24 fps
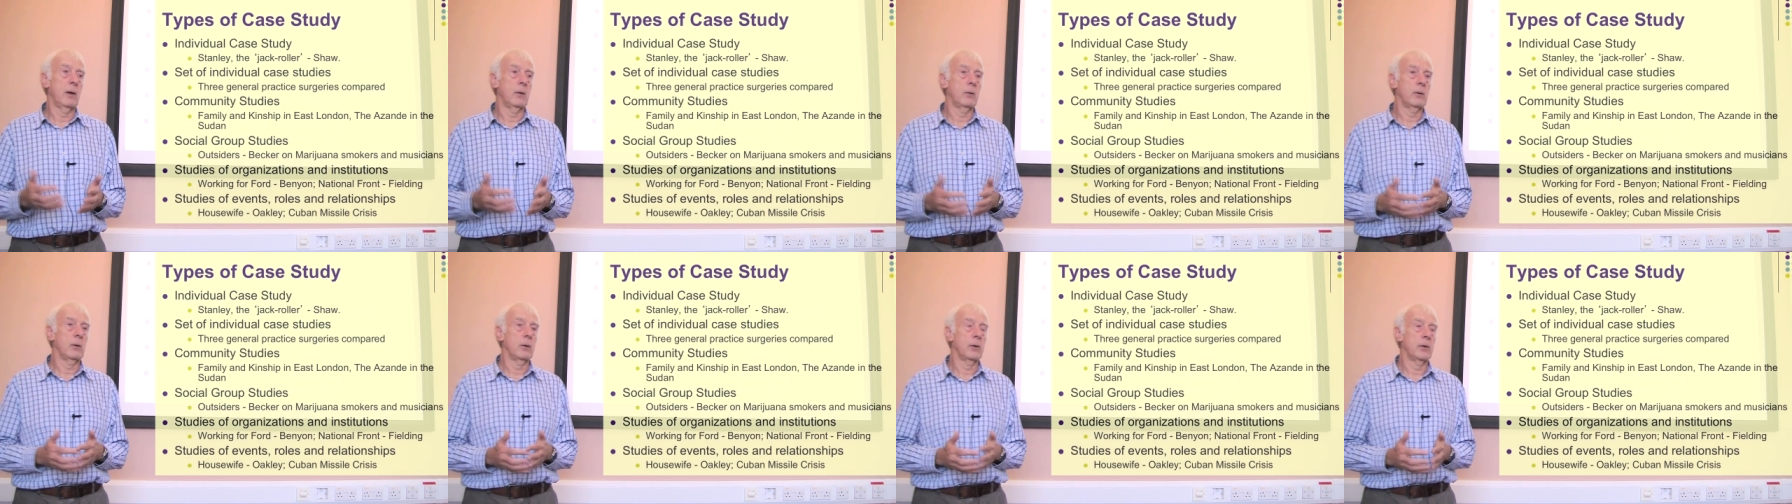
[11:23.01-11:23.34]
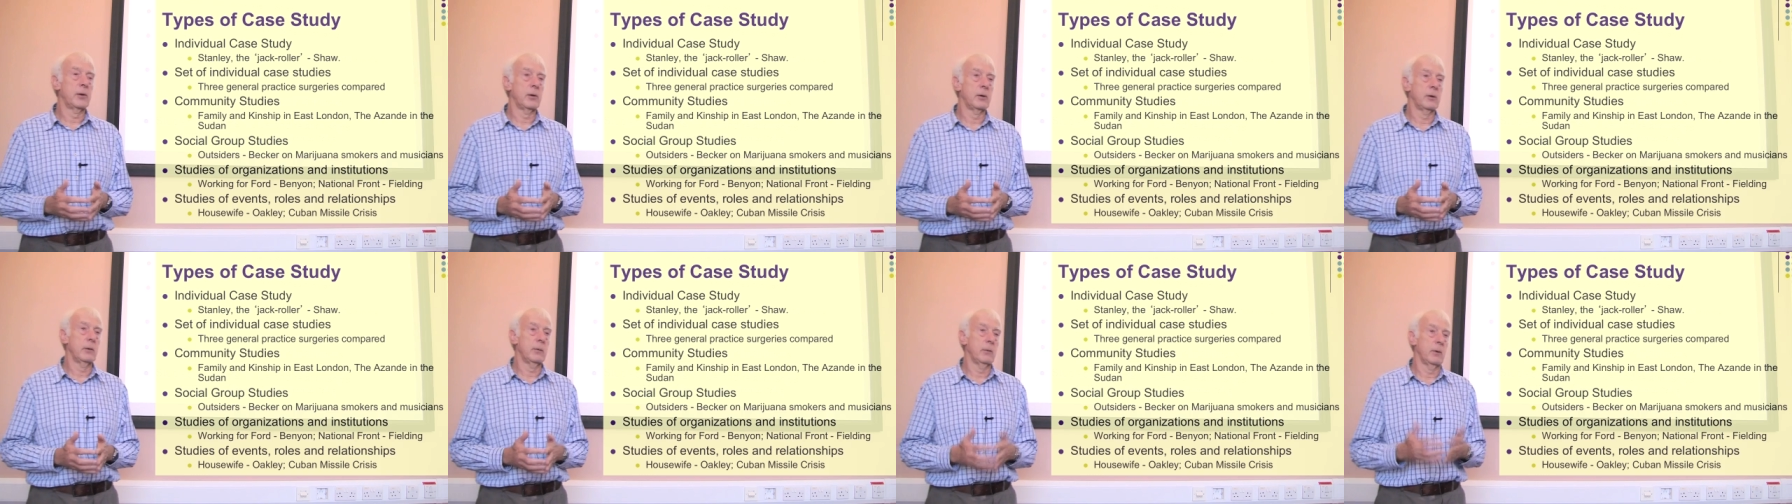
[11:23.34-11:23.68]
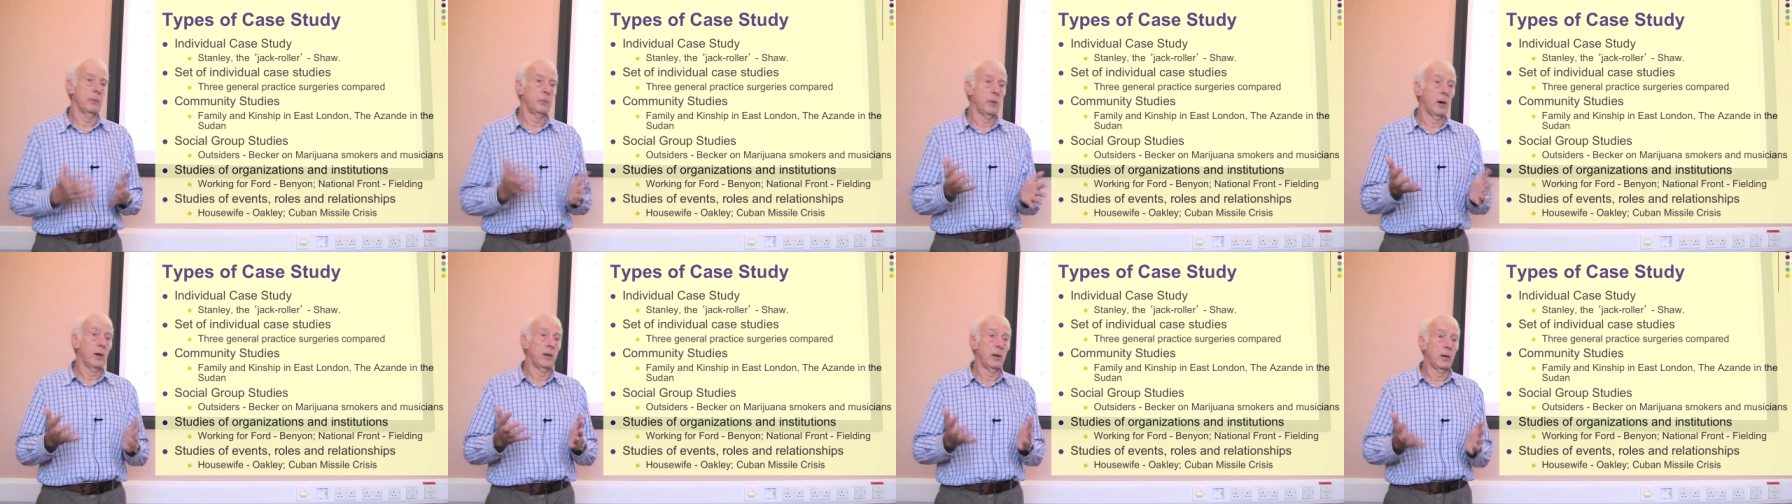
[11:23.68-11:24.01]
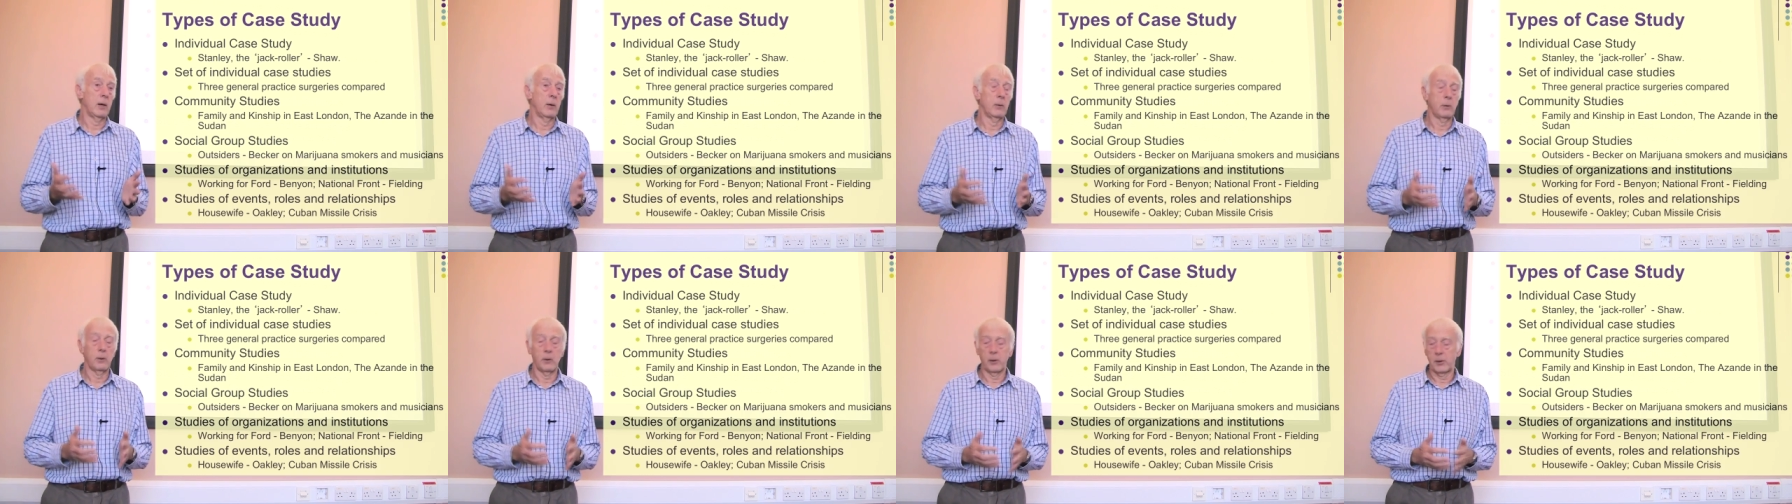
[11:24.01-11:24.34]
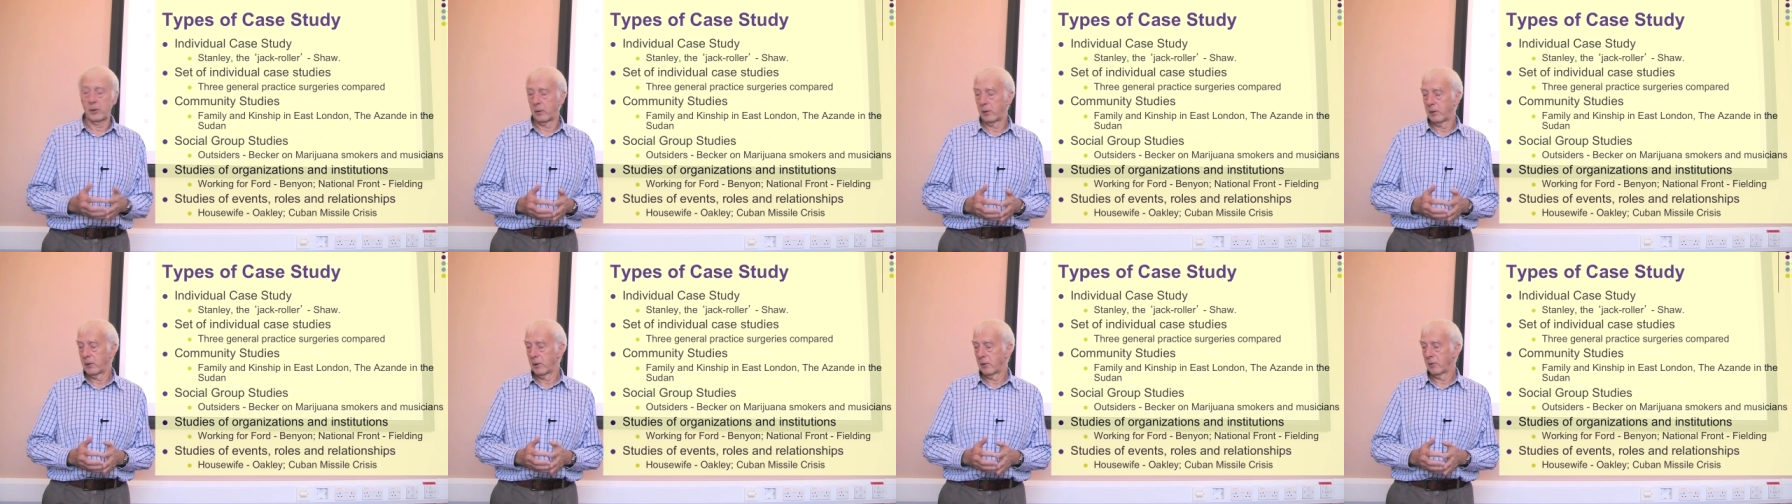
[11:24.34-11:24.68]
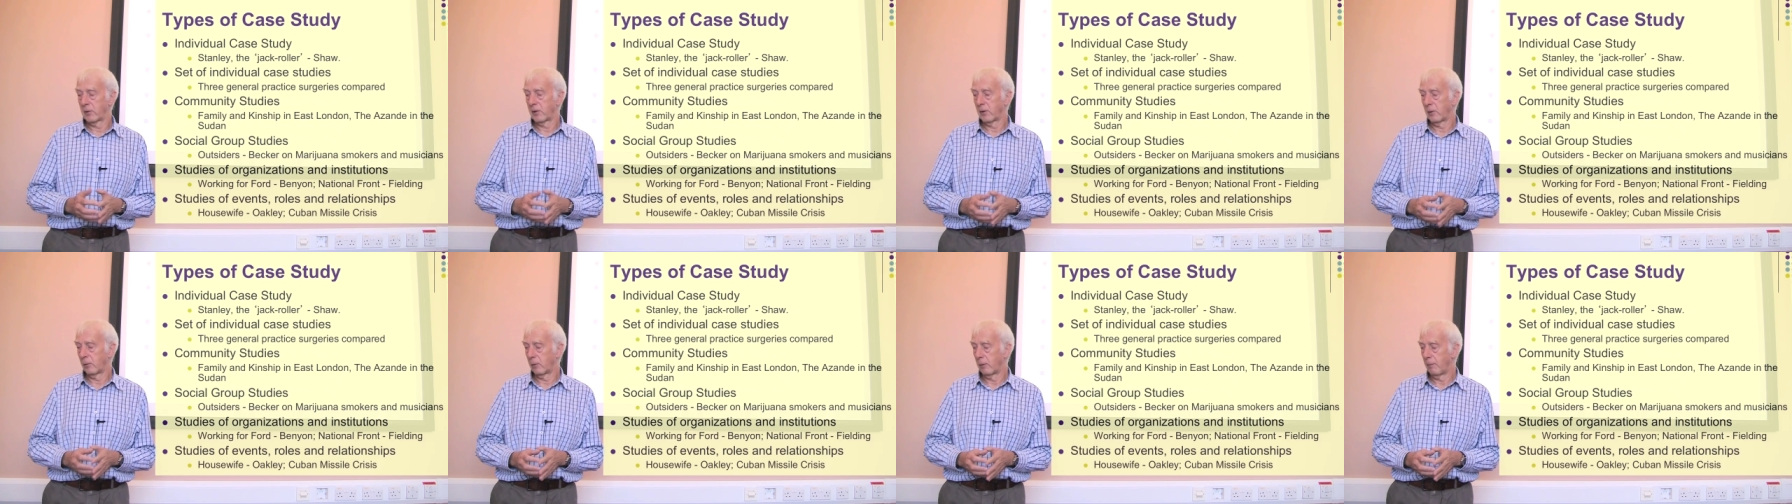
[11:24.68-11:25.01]
local authority, by the local authority
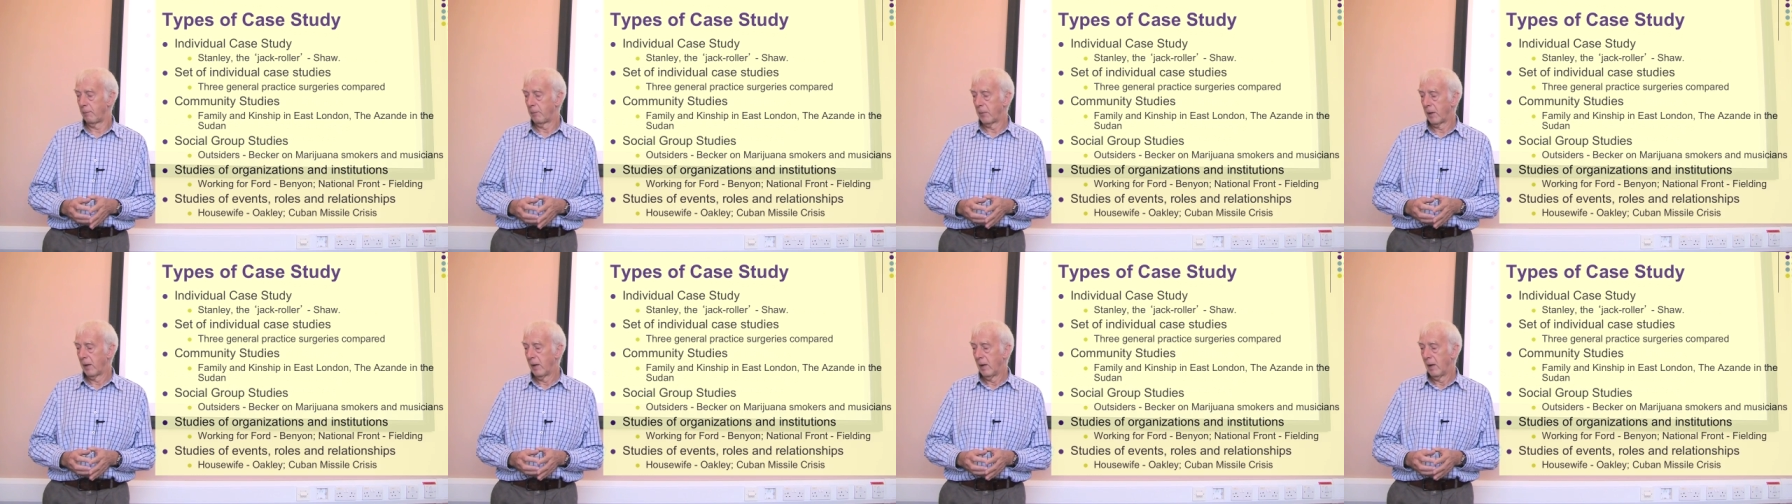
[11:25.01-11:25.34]
and so on.